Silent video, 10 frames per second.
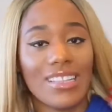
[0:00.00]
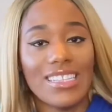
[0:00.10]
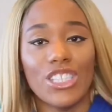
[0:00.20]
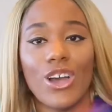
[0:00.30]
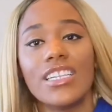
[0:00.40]

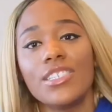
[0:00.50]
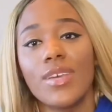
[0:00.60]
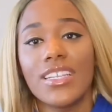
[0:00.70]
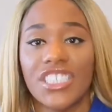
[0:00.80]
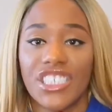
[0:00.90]
So I just
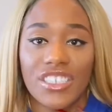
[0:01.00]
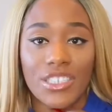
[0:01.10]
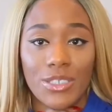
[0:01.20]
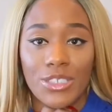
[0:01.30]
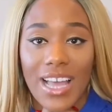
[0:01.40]
wanted to share
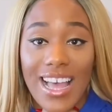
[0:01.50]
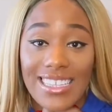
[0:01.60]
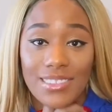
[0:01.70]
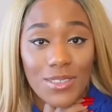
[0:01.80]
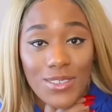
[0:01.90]
this with you
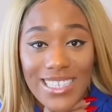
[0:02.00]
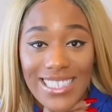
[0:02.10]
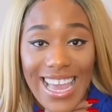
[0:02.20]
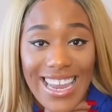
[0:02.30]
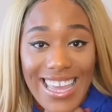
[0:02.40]
guys. I'm so
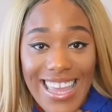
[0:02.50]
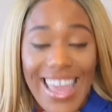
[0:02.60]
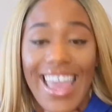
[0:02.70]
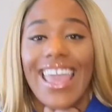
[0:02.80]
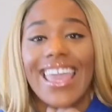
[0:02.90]
excited,
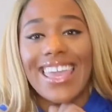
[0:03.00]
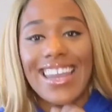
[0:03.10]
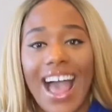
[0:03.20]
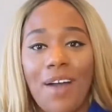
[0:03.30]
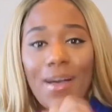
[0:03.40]

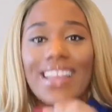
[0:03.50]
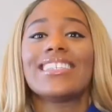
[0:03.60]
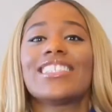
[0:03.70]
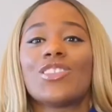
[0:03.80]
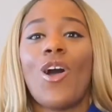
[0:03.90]
and I'm about to
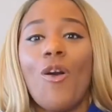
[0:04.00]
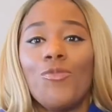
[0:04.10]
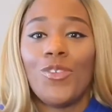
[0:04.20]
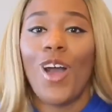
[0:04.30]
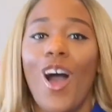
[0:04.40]
start
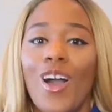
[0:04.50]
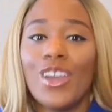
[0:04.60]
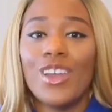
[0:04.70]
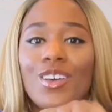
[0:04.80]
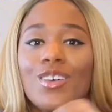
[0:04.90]

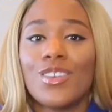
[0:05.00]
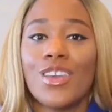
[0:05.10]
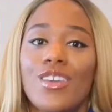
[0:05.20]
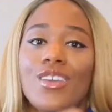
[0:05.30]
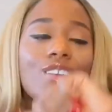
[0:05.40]
vlogging
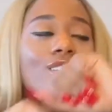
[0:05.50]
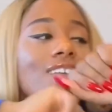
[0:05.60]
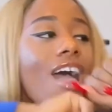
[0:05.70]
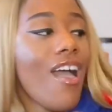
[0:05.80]
again.